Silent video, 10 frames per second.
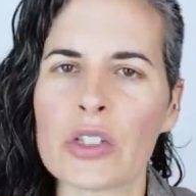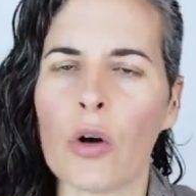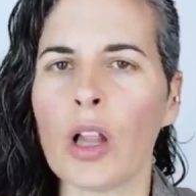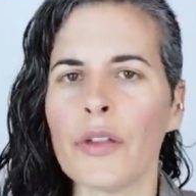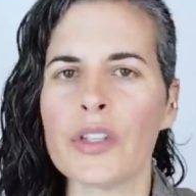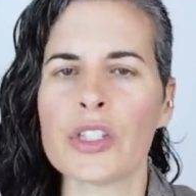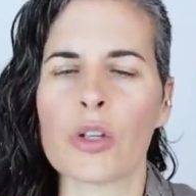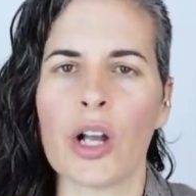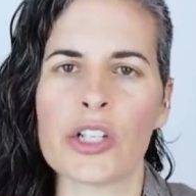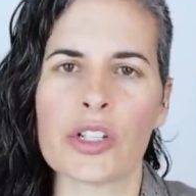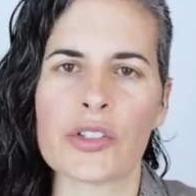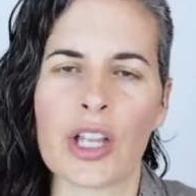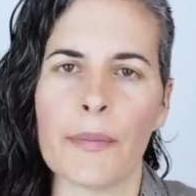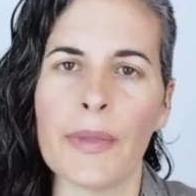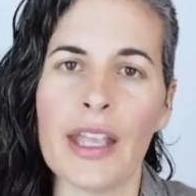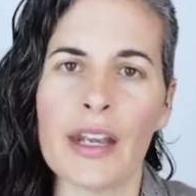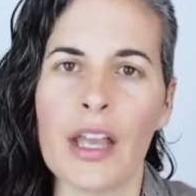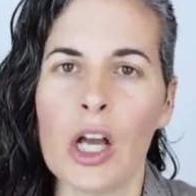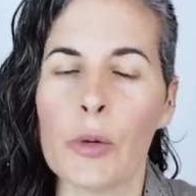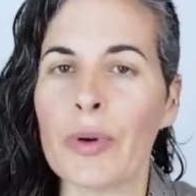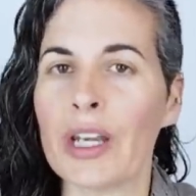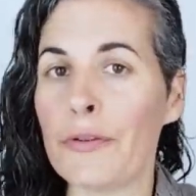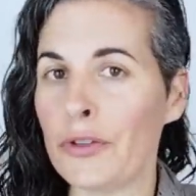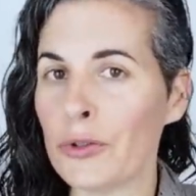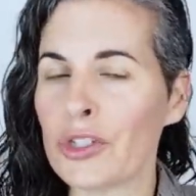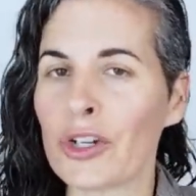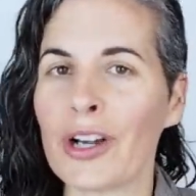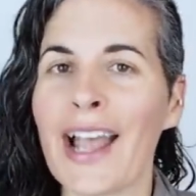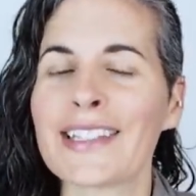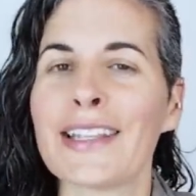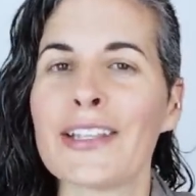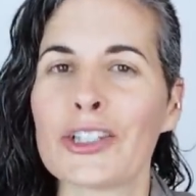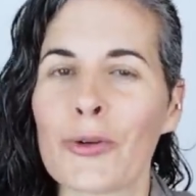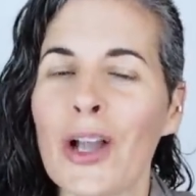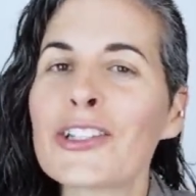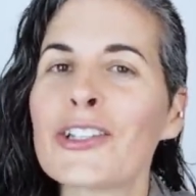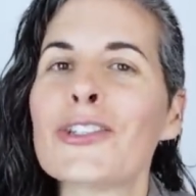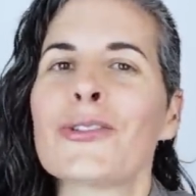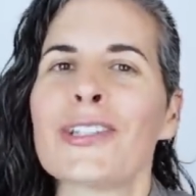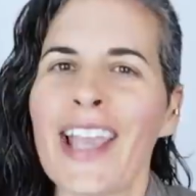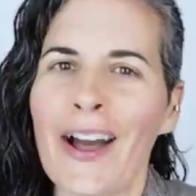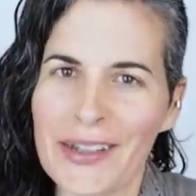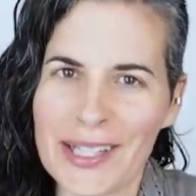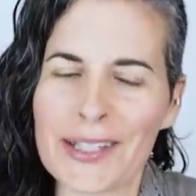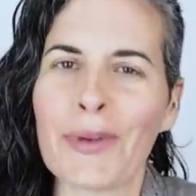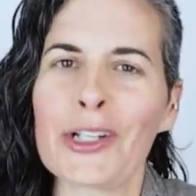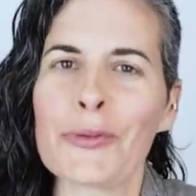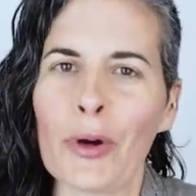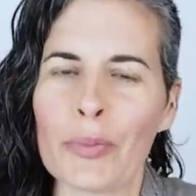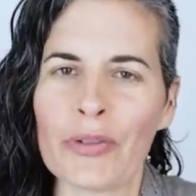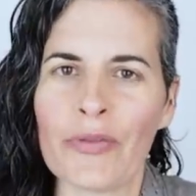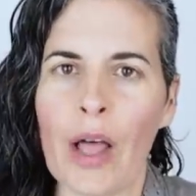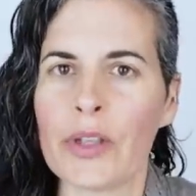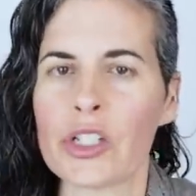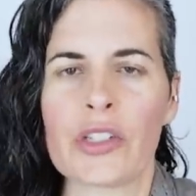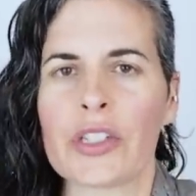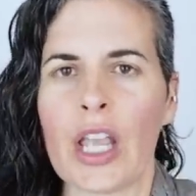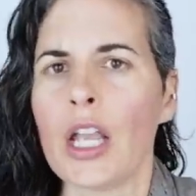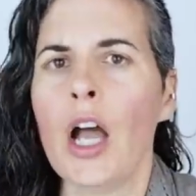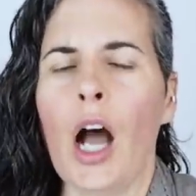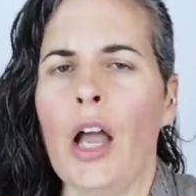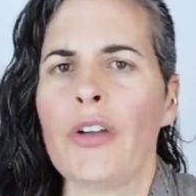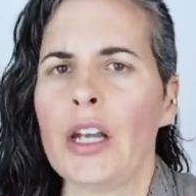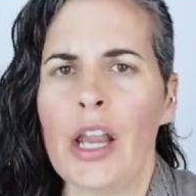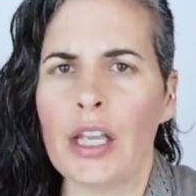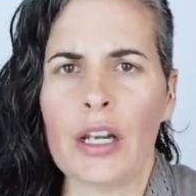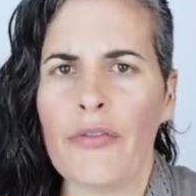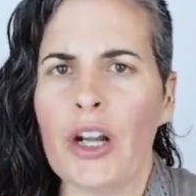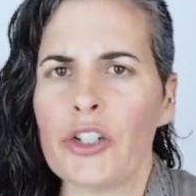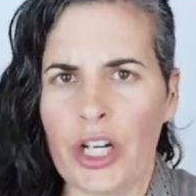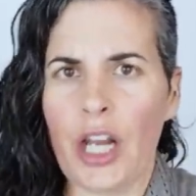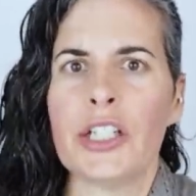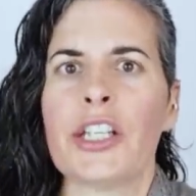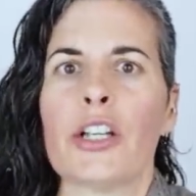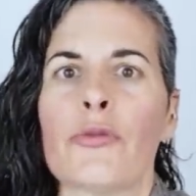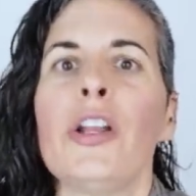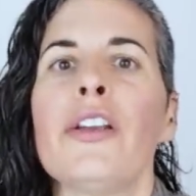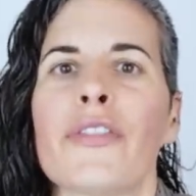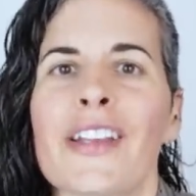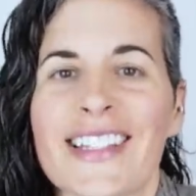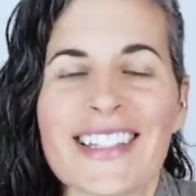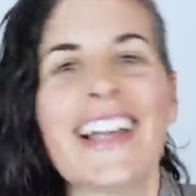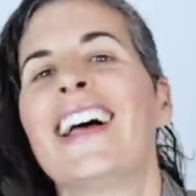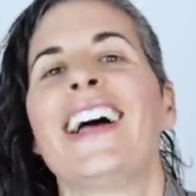So all of these questions come in, but if you start asking these questions, you see how this is much more profound than just saying, I've got negative energy, I need to get rid of this.